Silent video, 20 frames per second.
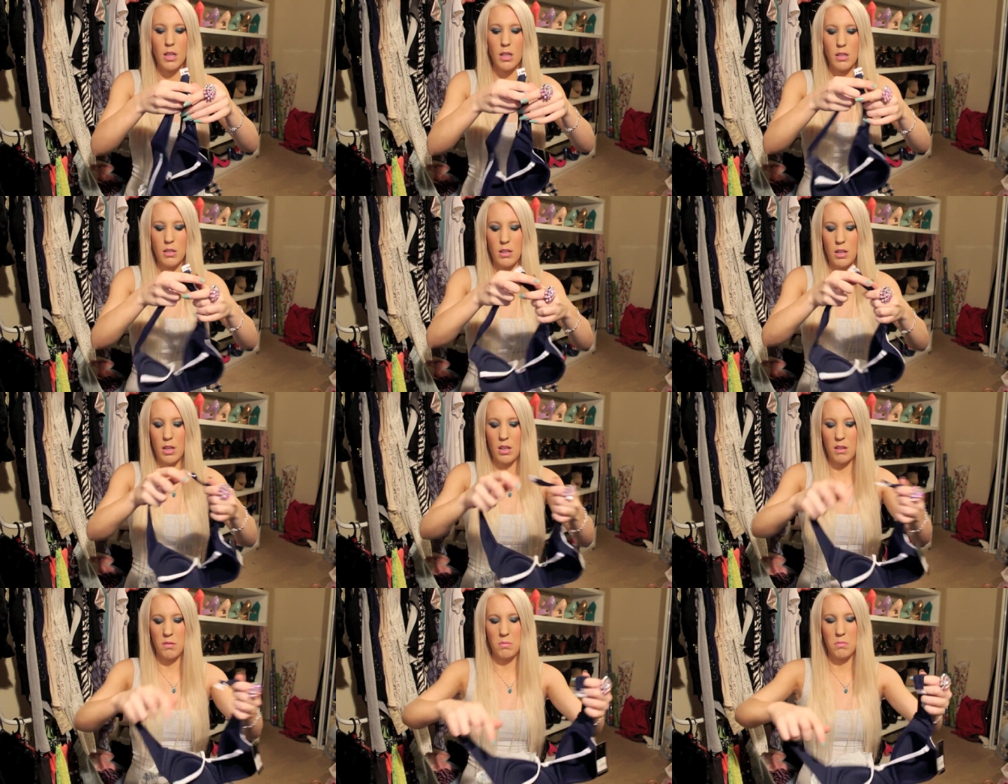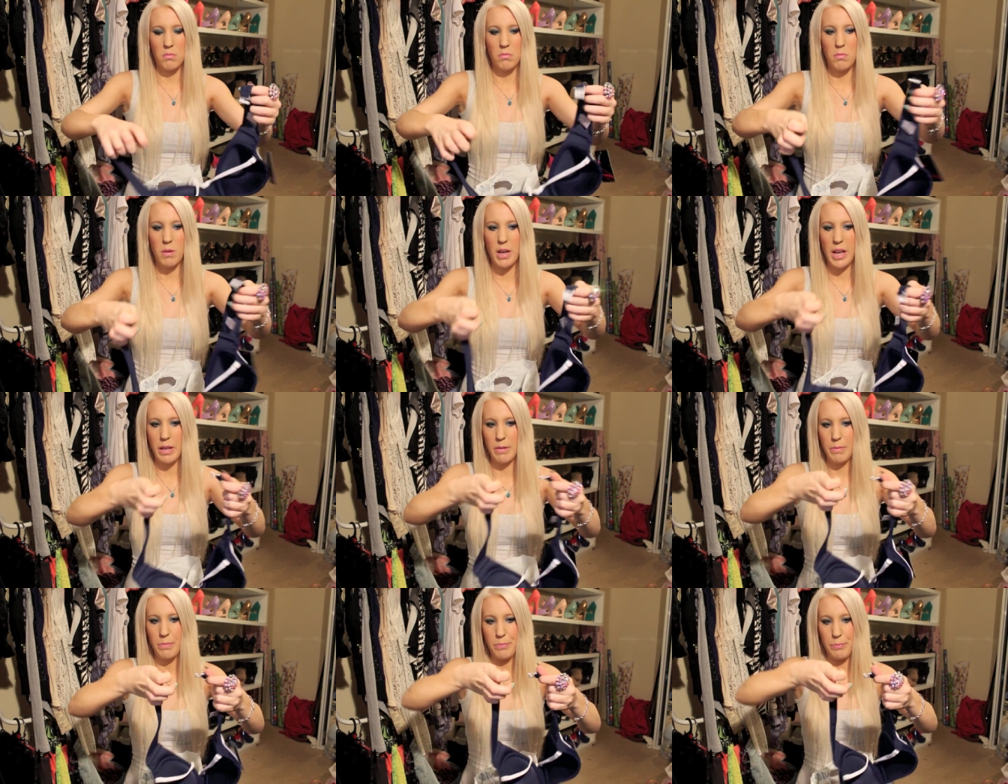So,
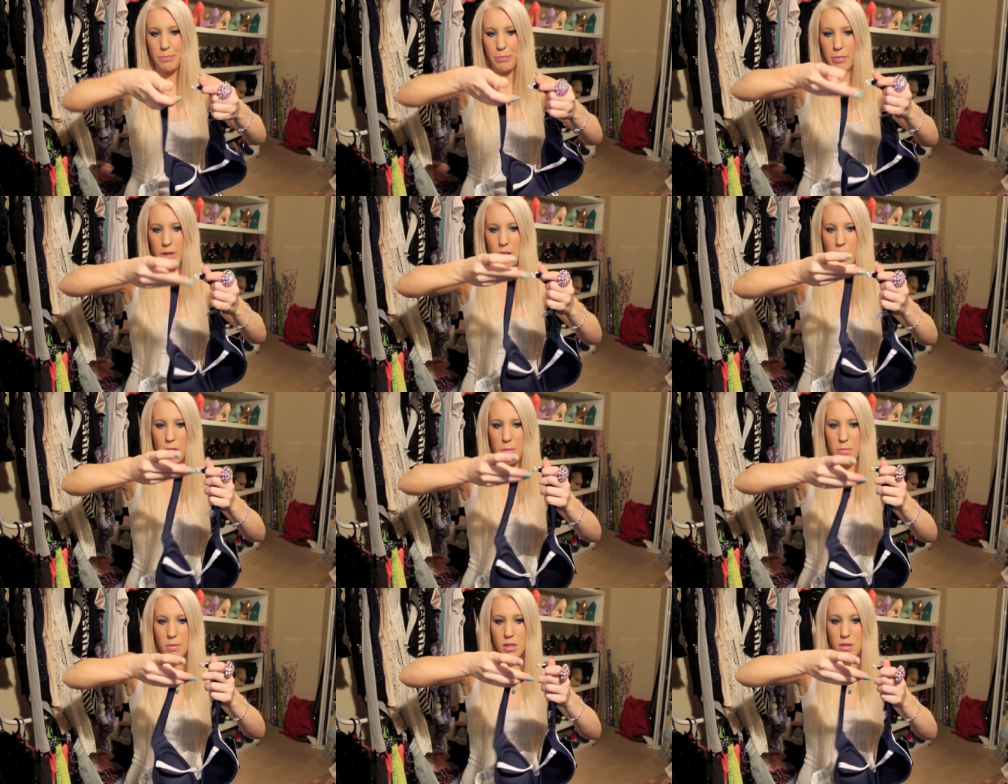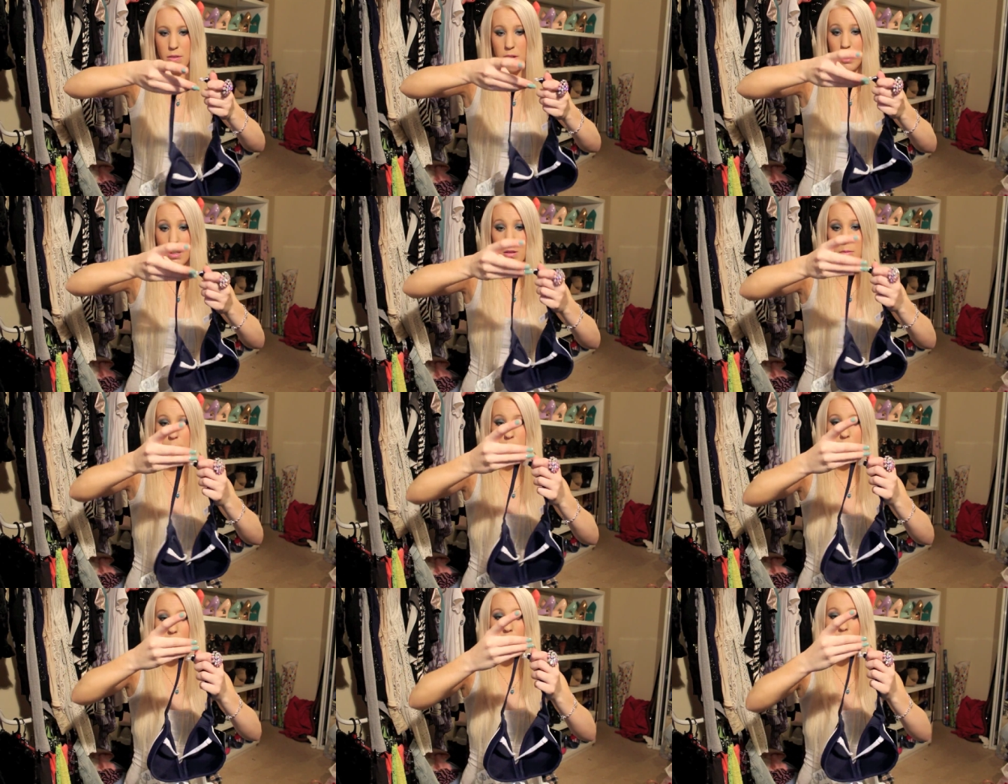but um, this fitted